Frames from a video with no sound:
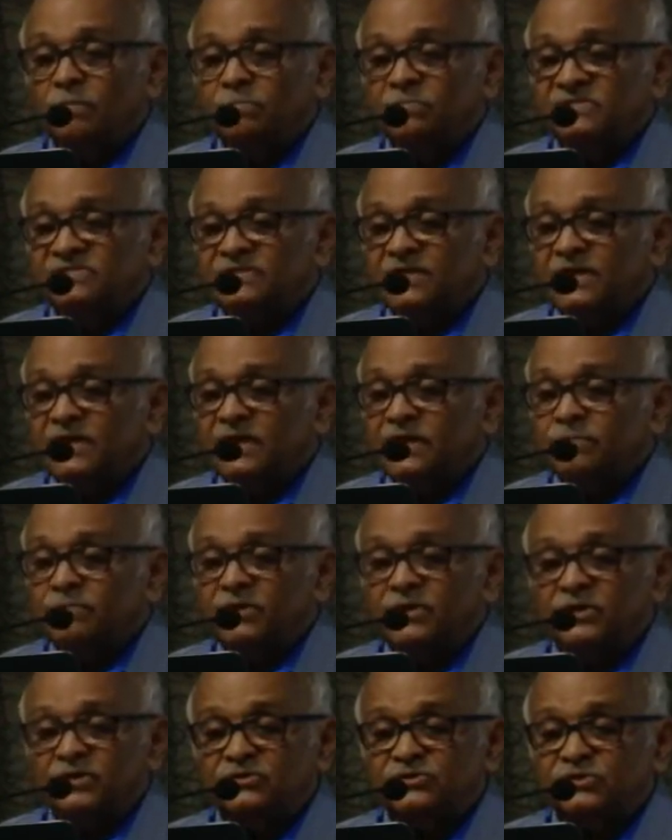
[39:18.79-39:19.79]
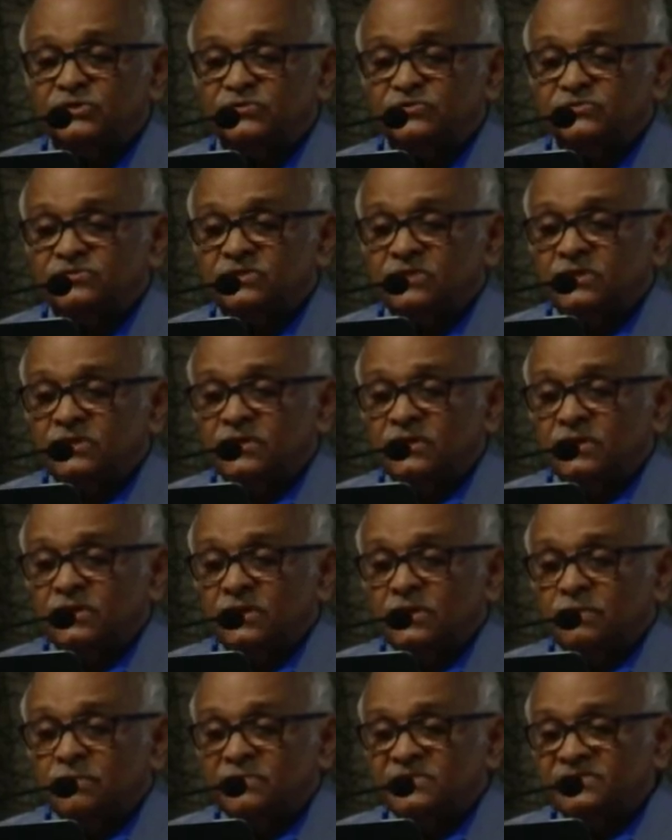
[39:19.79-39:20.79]
Misalignment issues.
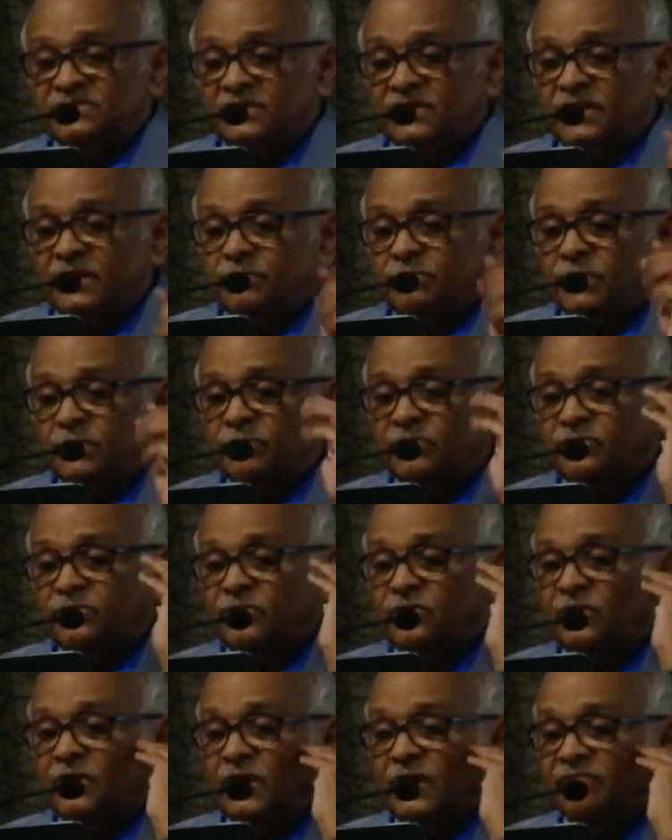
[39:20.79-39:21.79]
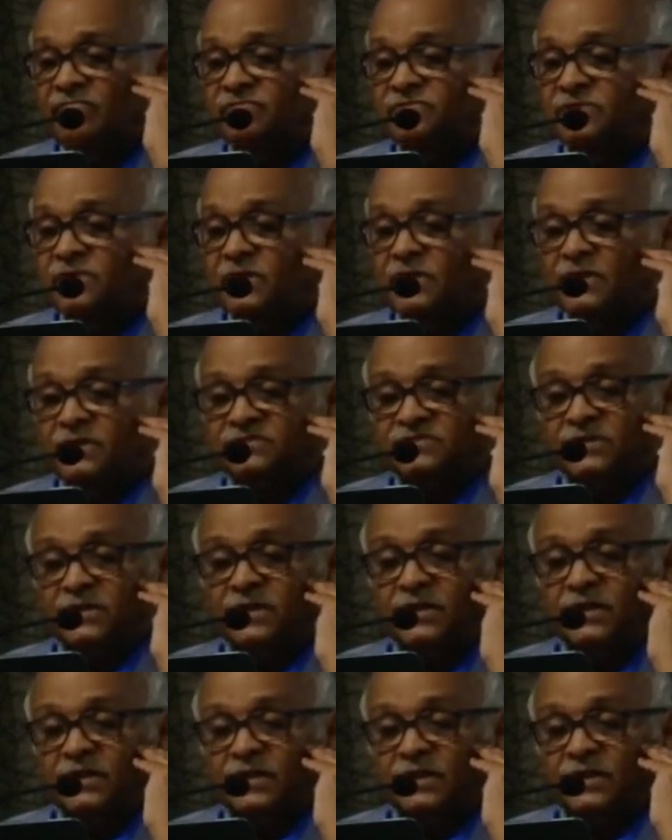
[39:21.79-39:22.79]
Misalignment between lifestyle and
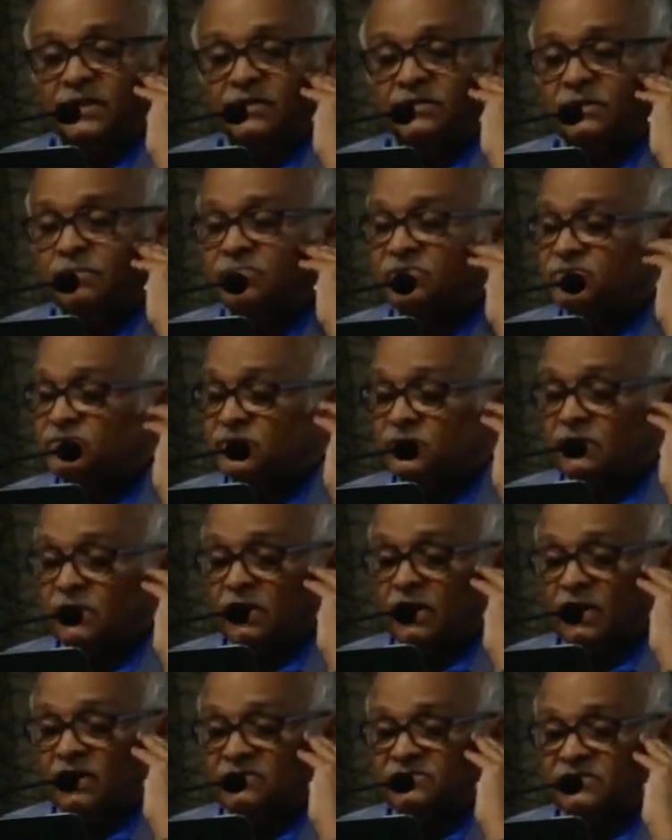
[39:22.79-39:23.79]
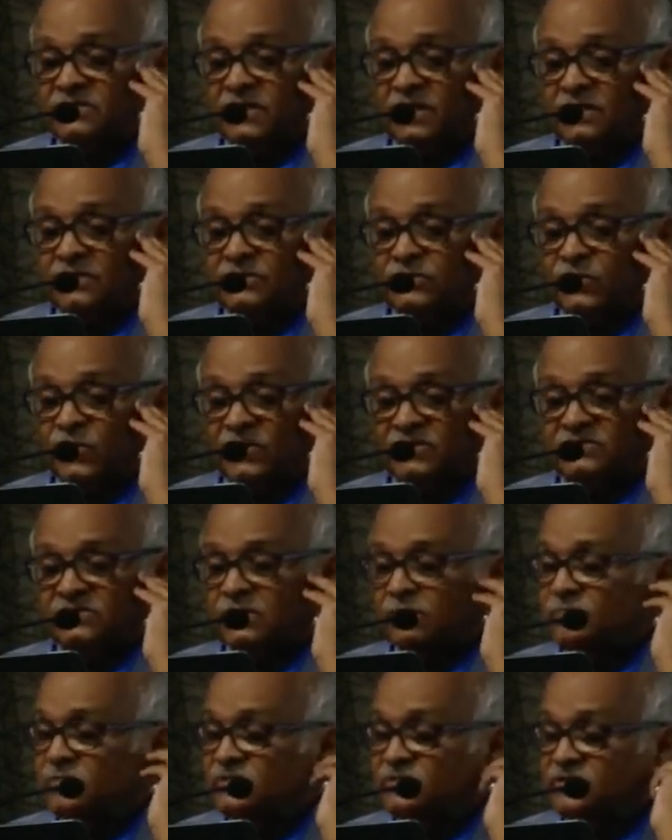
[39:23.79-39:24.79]
circadian rhythm is classical. Two
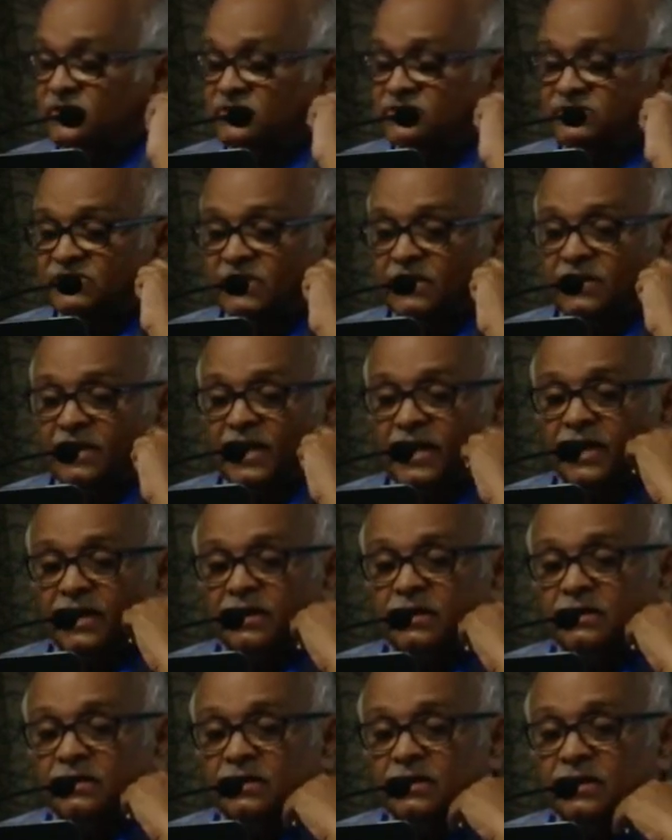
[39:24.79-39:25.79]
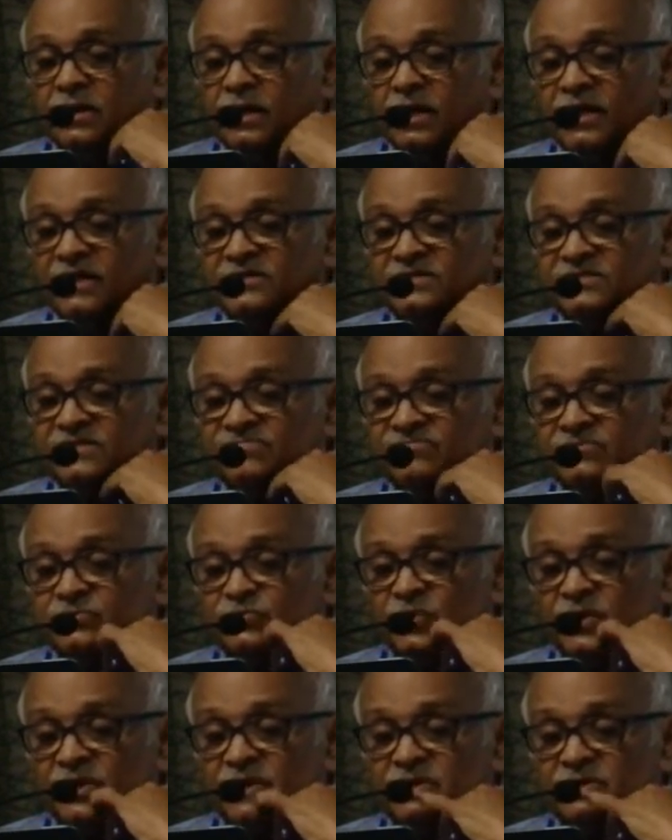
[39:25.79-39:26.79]
examples are jet lag and shift
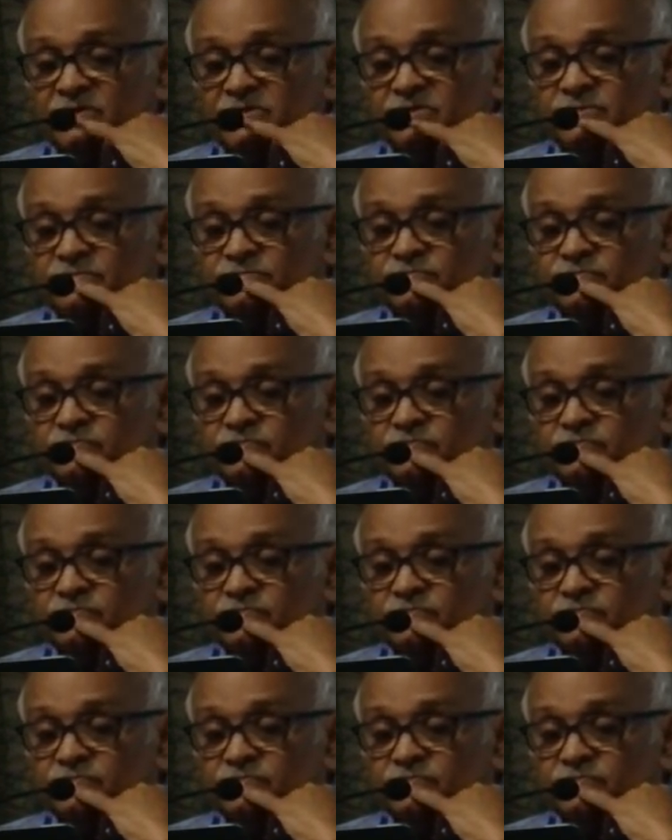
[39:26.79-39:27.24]
workers.